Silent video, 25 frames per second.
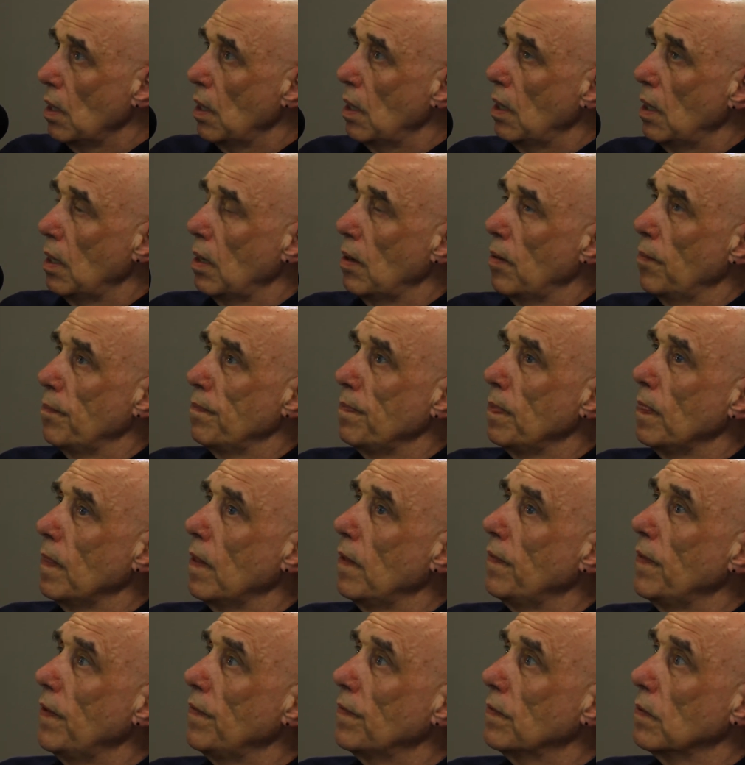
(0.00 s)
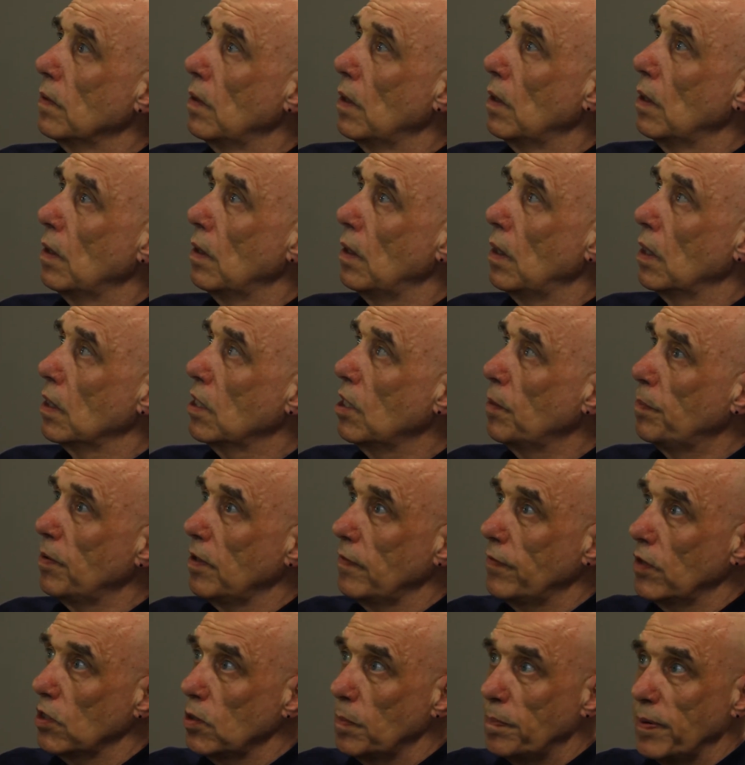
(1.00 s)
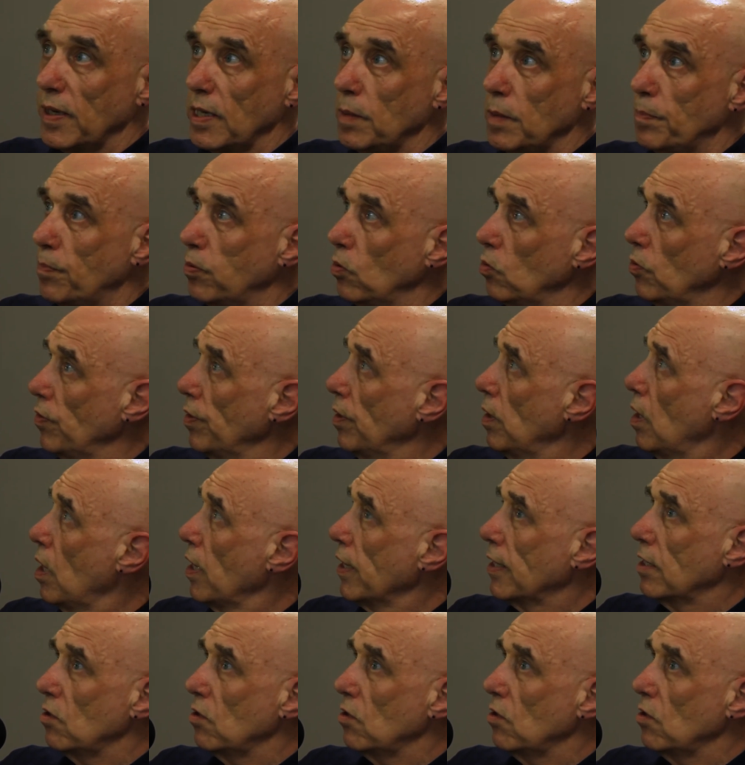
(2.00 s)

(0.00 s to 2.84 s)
And there's a couple of other people that I